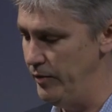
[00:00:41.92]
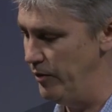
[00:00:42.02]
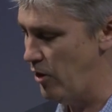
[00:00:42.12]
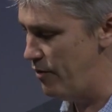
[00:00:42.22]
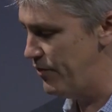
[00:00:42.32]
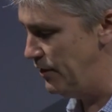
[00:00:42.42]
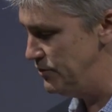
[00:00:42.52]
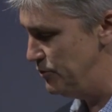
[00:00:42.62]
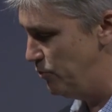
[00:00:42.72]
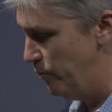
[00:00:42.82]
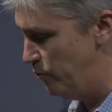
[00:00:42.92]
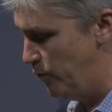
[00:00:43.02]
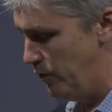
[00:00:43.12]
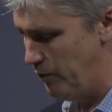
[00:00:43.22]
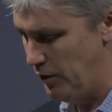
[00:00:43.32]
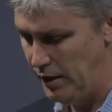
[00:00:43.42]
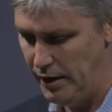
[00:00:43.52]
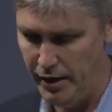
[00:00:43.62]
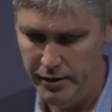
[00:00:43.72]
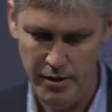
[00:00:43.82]
the coffee houses were, were
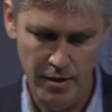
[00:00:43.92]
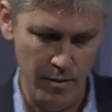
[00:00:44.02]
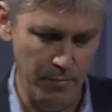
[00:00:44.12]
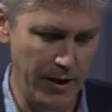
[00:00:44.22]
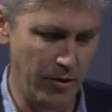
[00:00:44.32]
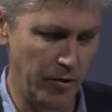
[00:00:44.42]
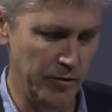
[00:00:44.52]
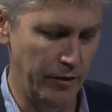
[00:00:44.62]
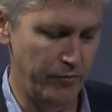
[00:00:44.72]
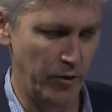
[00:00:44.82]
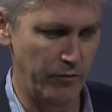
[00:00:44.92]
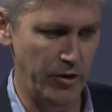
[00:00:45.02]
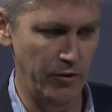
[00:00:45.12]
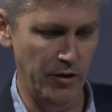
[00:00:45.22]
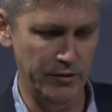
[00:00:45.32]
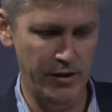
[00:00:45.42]
uh, male only for a very long